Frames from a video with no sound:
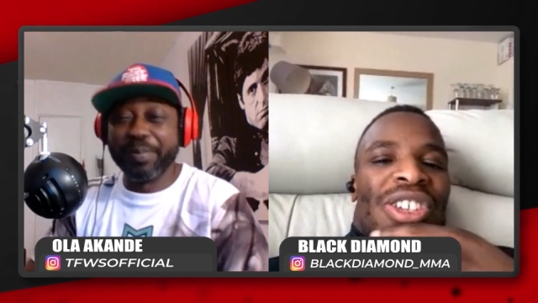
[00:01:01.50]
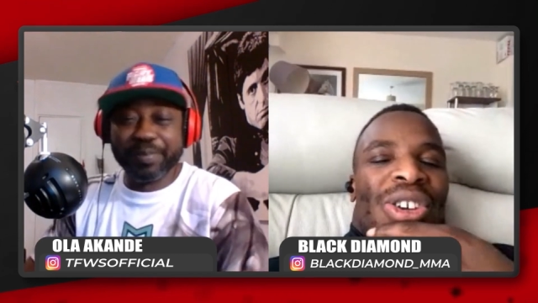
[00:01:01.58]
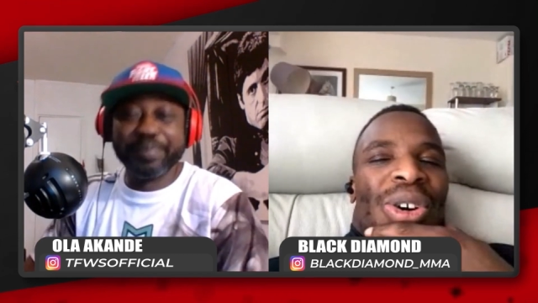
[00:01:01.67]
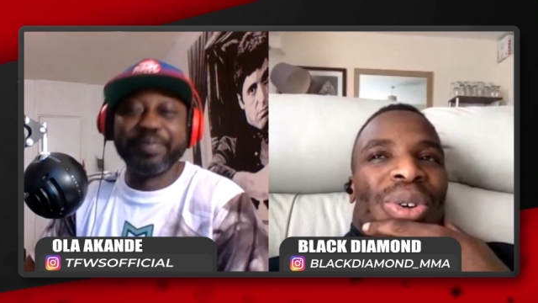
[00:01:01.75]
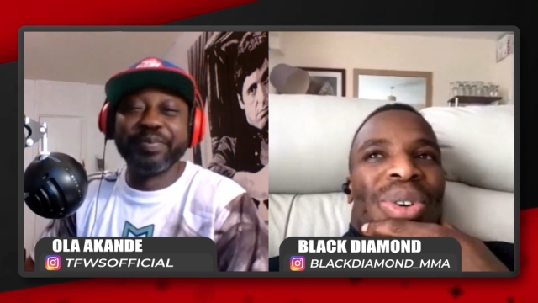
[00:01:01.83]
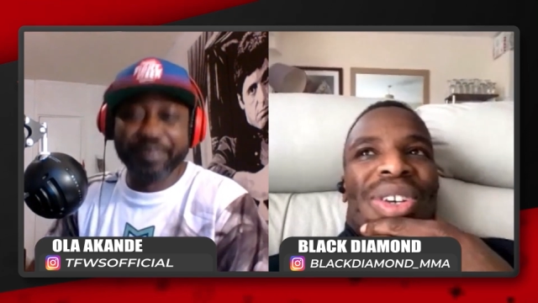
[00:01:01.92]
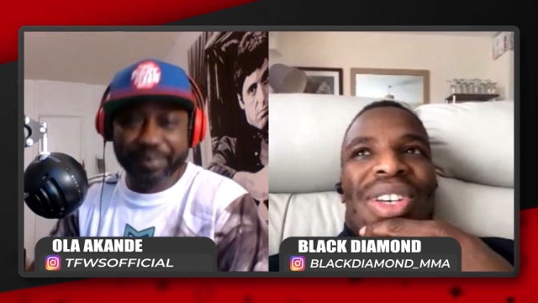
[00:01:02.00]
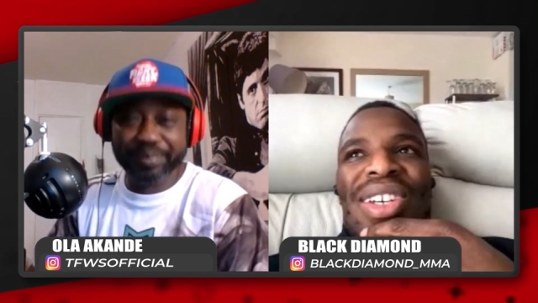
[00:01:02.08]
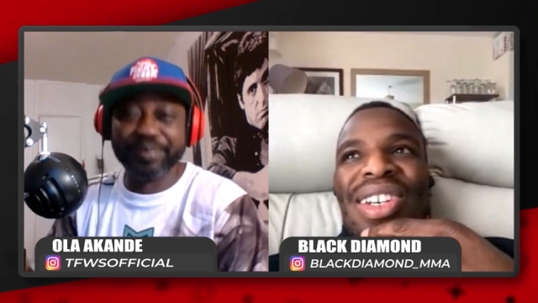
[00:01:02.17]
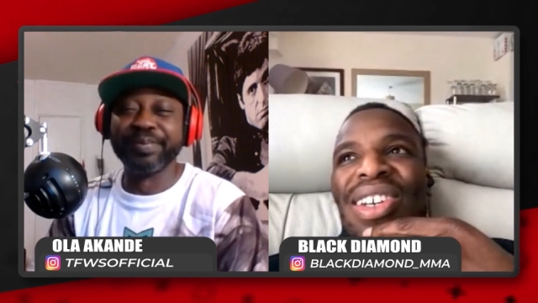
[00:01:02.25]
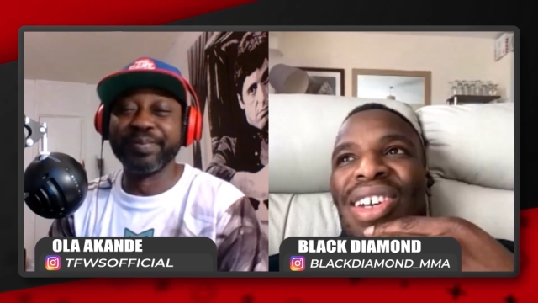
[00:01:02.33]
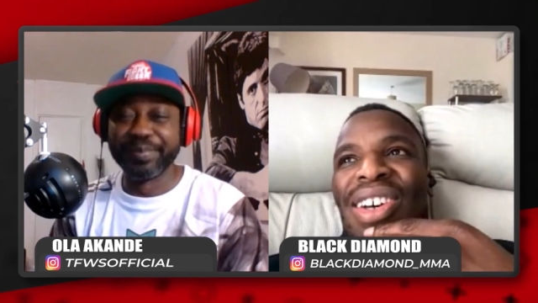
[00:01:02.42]
Speaker 1: so
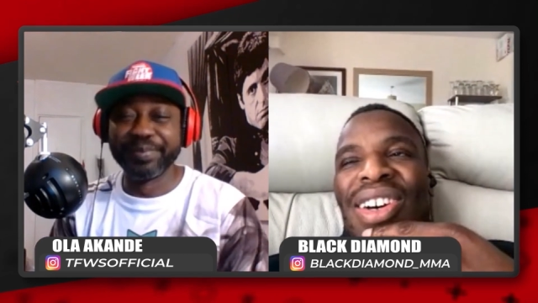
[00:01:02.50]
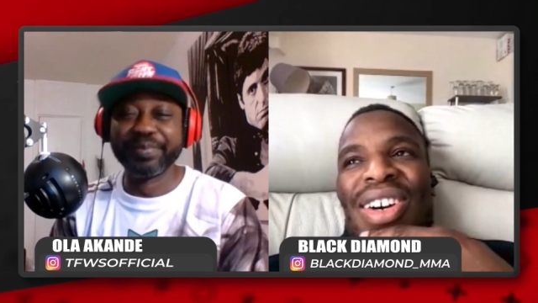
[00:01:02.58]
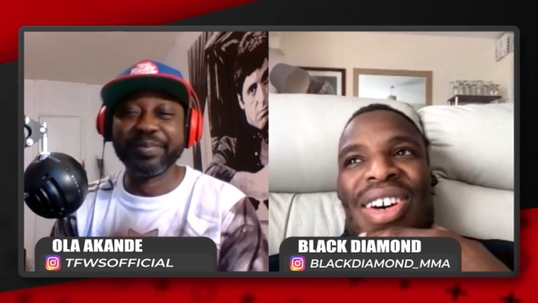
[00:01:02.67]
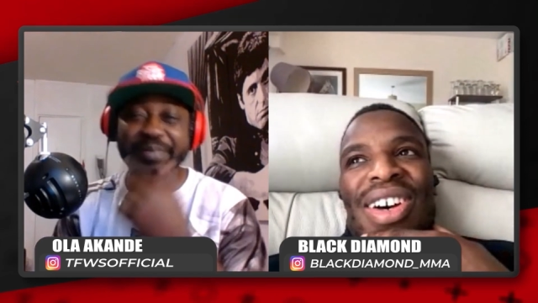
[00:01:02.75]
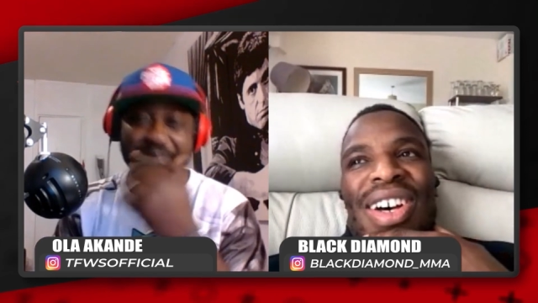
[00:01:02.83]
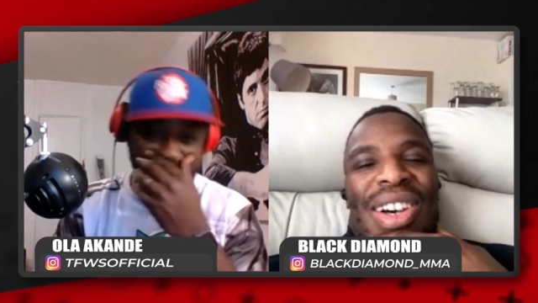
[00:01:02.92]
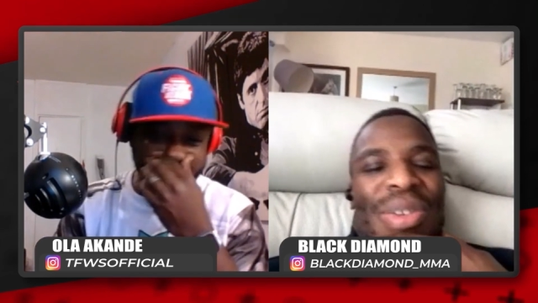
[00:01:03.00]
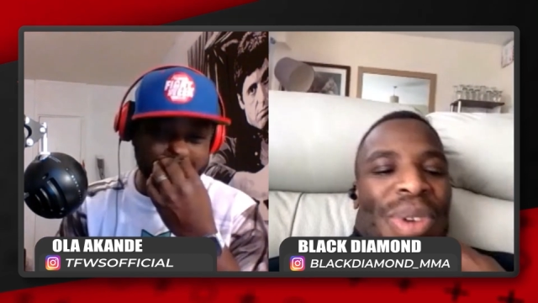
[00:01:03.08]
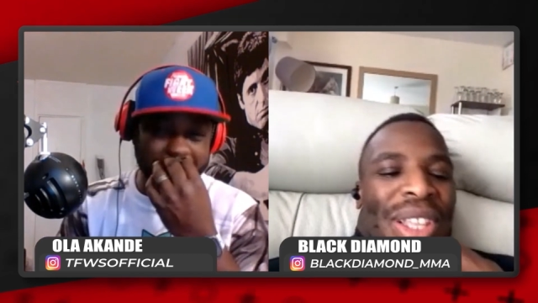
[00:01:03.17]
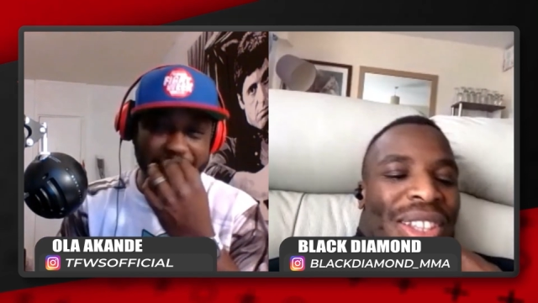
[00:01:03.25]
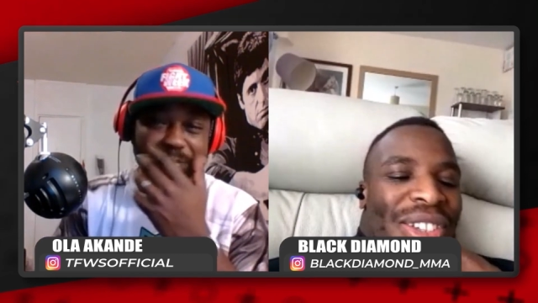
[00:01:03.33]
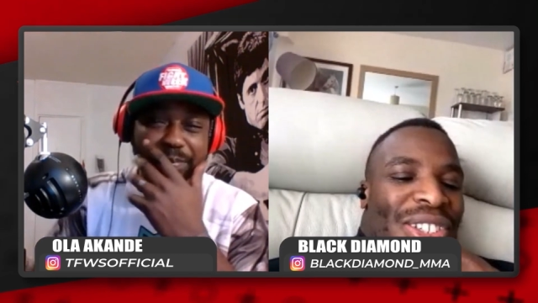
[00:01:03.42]
oh
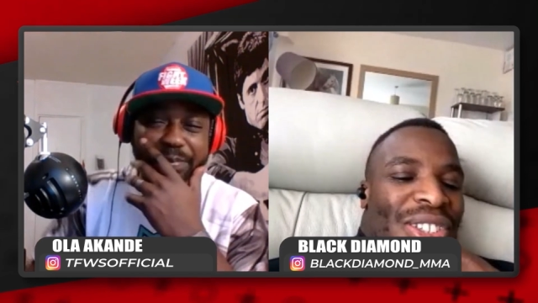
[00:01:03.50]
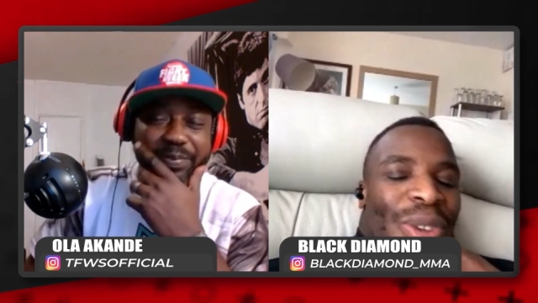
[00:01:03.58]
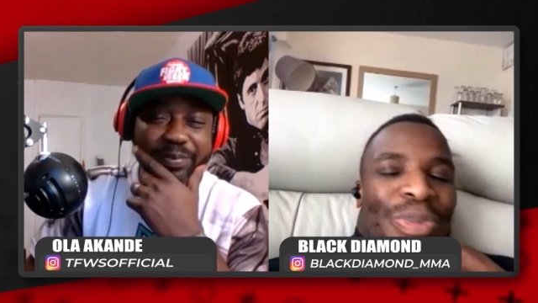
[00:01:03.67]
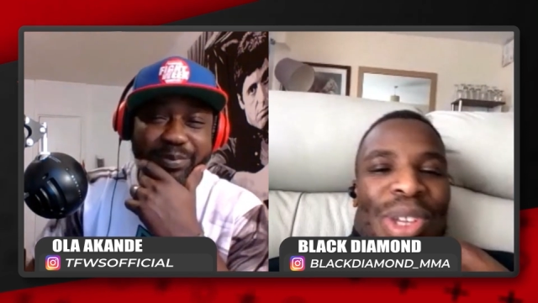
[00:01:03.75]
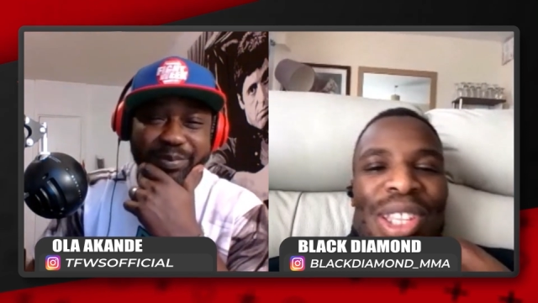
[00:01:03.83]
man, it's not